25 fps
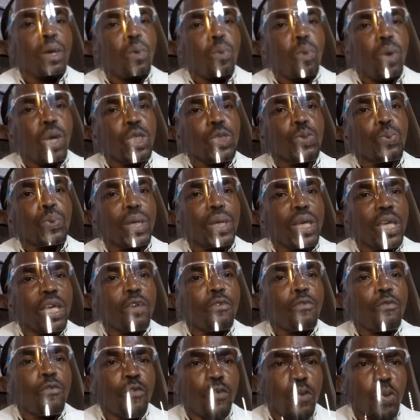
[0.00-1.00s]
Once we
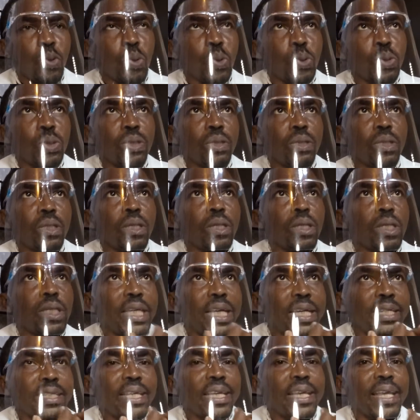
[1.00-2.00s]
eat food,
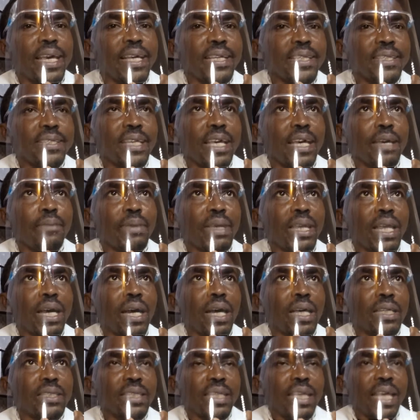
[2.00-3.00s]
there's an enzyme in
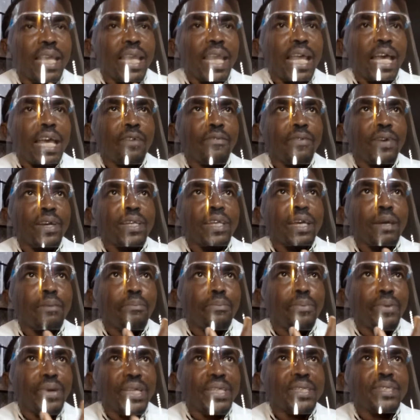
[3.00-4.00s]
our saliva
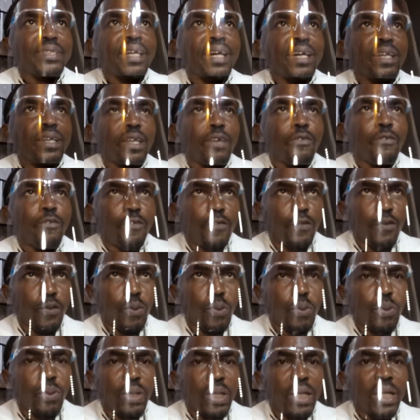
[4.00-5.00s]
that breaks down the
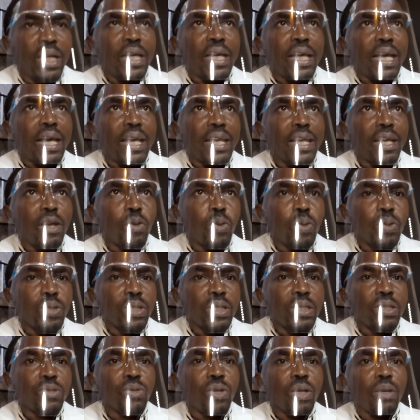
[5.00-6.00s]
food, and it
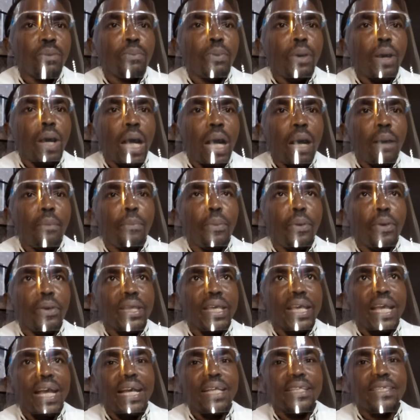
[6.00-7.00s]
goes into our
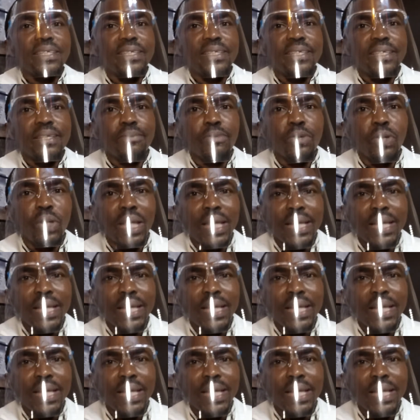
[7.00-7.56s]
body and is